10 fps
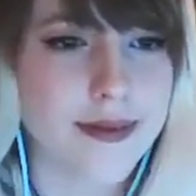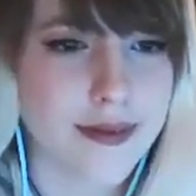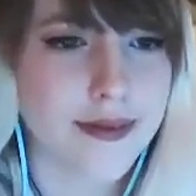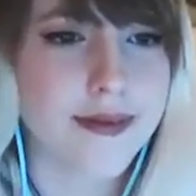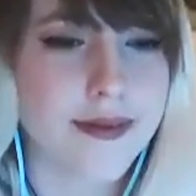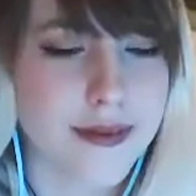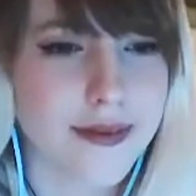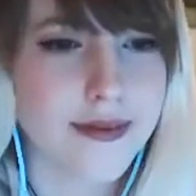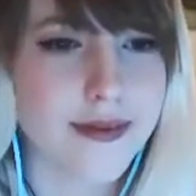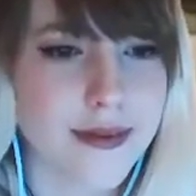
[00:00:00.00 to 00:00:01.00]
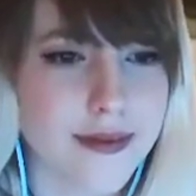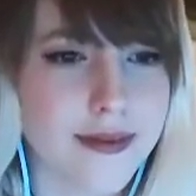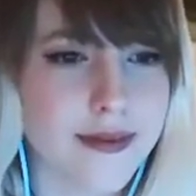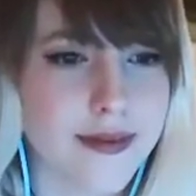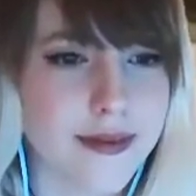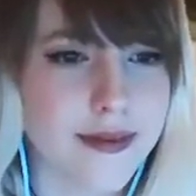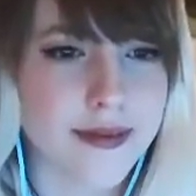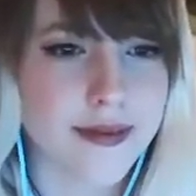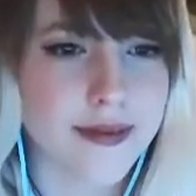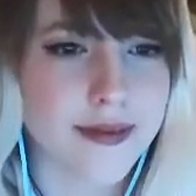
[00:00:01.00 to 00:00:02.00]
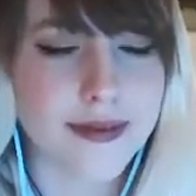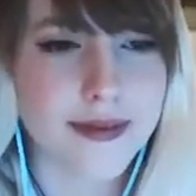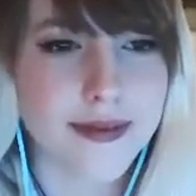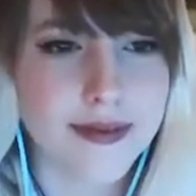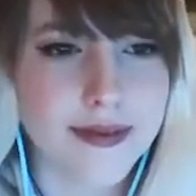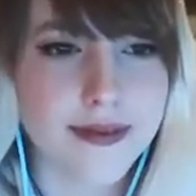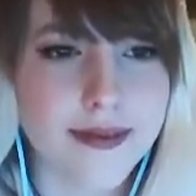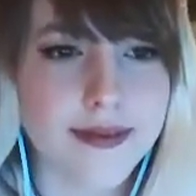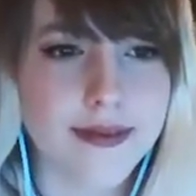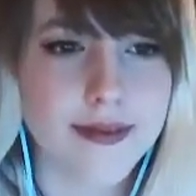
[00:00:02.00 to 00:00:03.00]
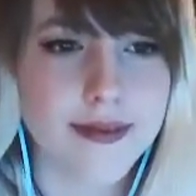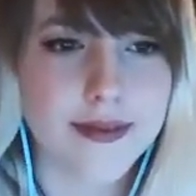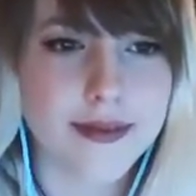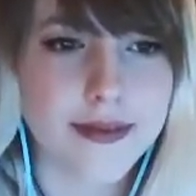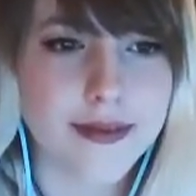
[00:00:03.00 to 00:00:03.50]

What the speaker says: (silent)